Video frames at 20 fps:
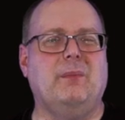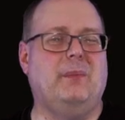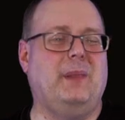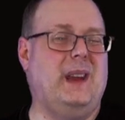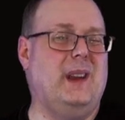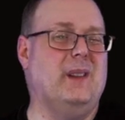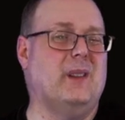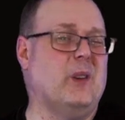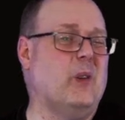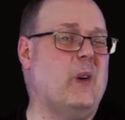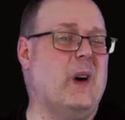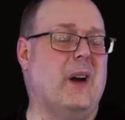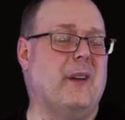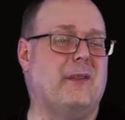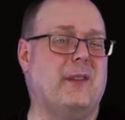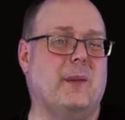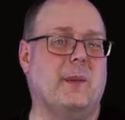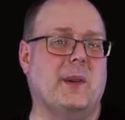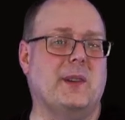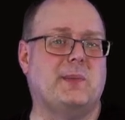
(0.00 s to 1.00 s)
Pinot Noir
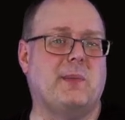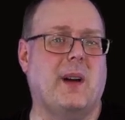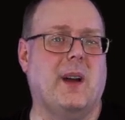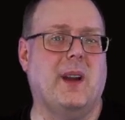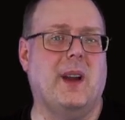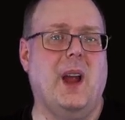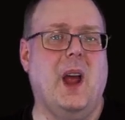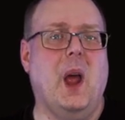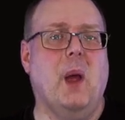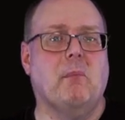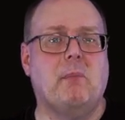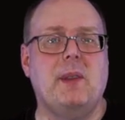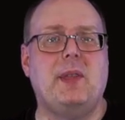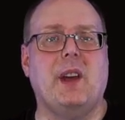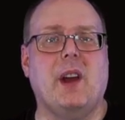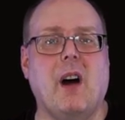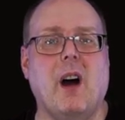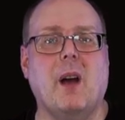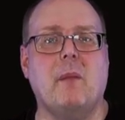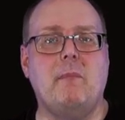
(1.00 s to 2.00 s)
for the most part, but
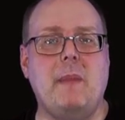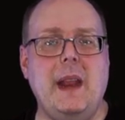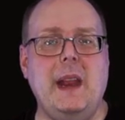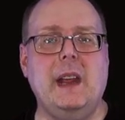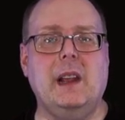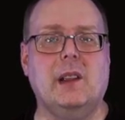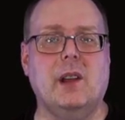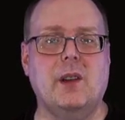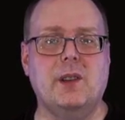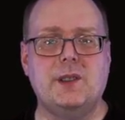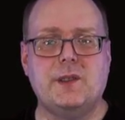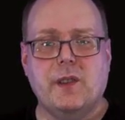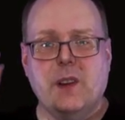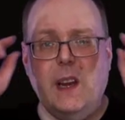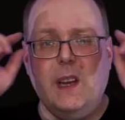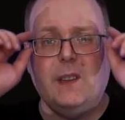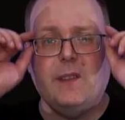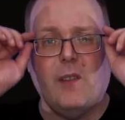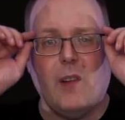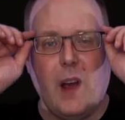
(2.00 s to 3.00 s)
there are many clones for
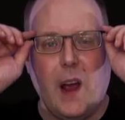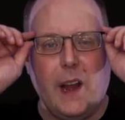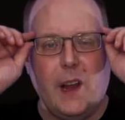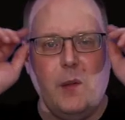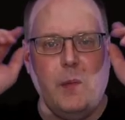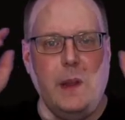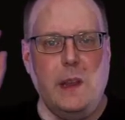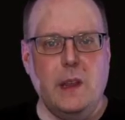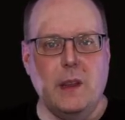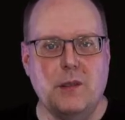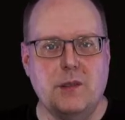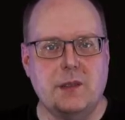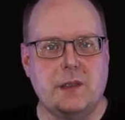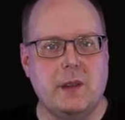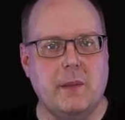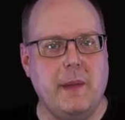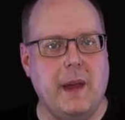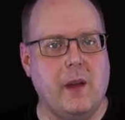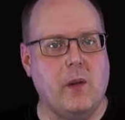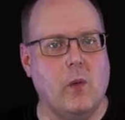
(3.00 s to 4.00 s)
each variety we use
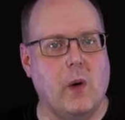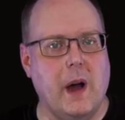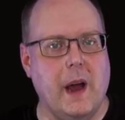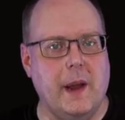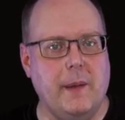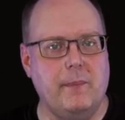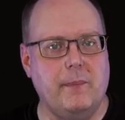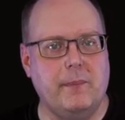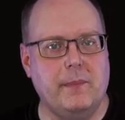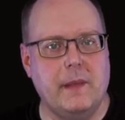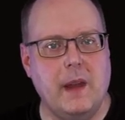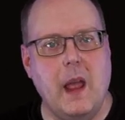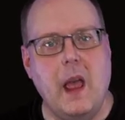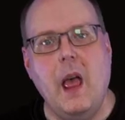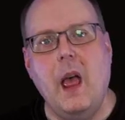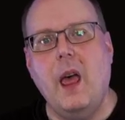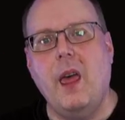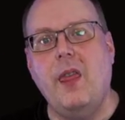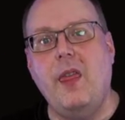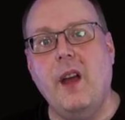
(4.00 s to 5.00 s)
to make wine.
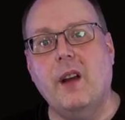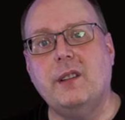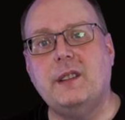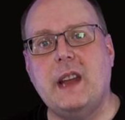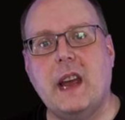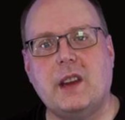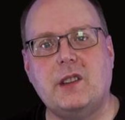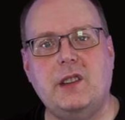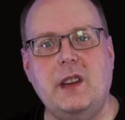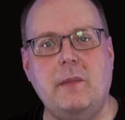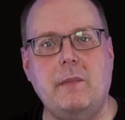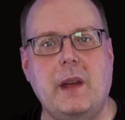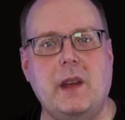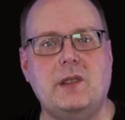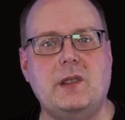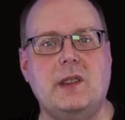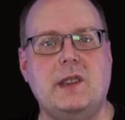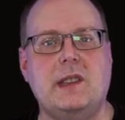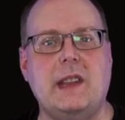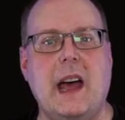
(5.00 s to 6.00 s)
Their tech sheet
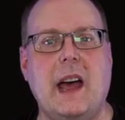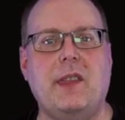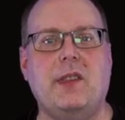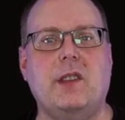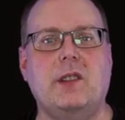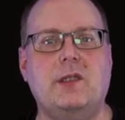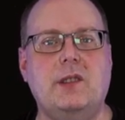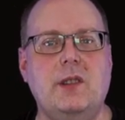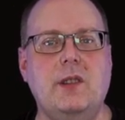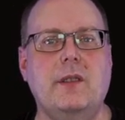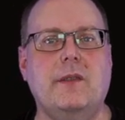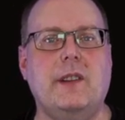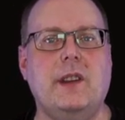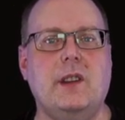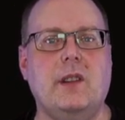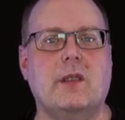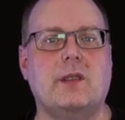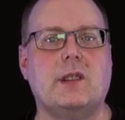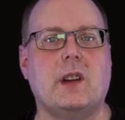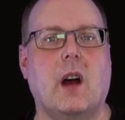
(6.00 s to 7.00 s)
mentions that the two
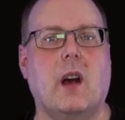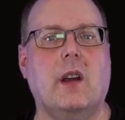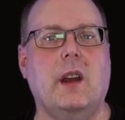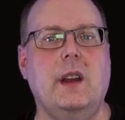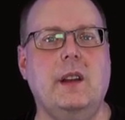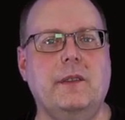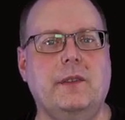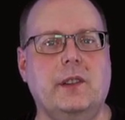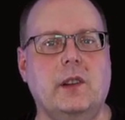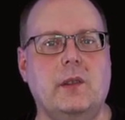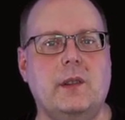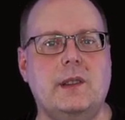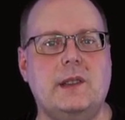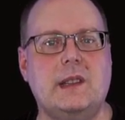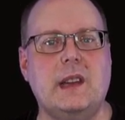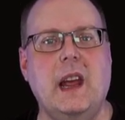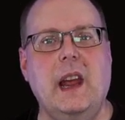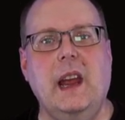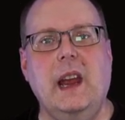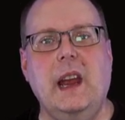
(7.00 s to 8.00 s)
vineyards are
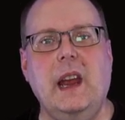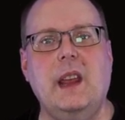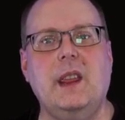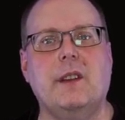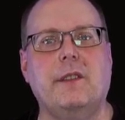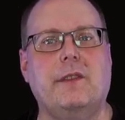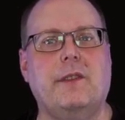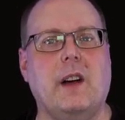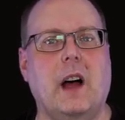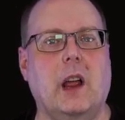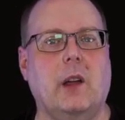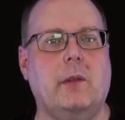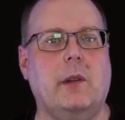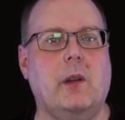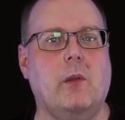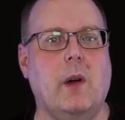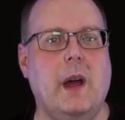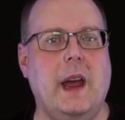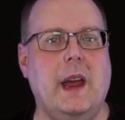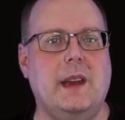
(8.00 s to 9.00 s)
influenced in the
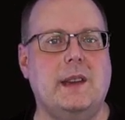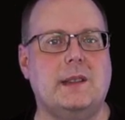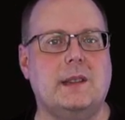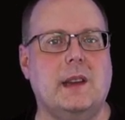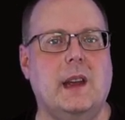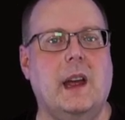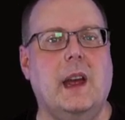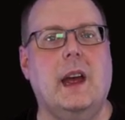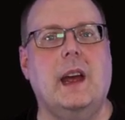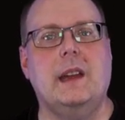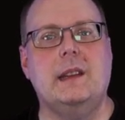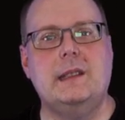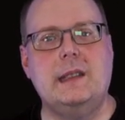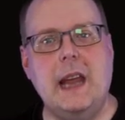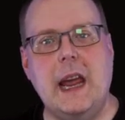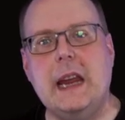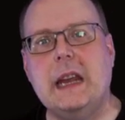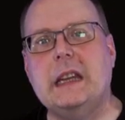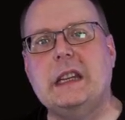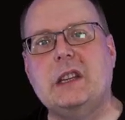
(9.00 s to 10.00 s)
following ways,
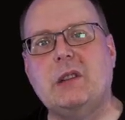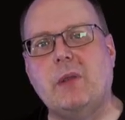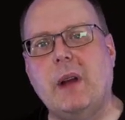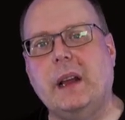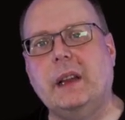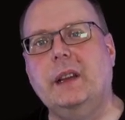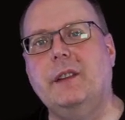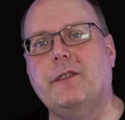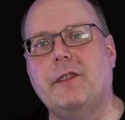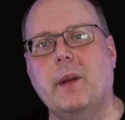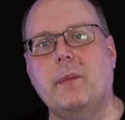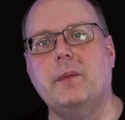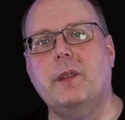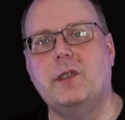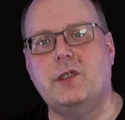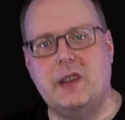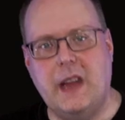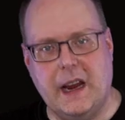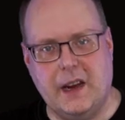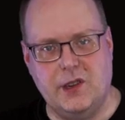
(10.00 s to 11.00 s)
taken directly from the
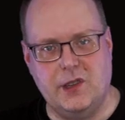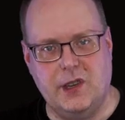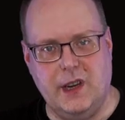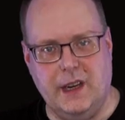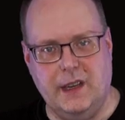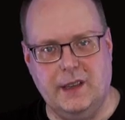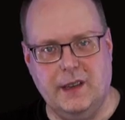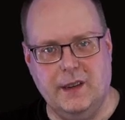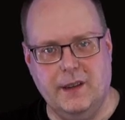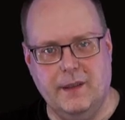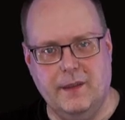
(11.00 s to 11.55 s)
tech sheet.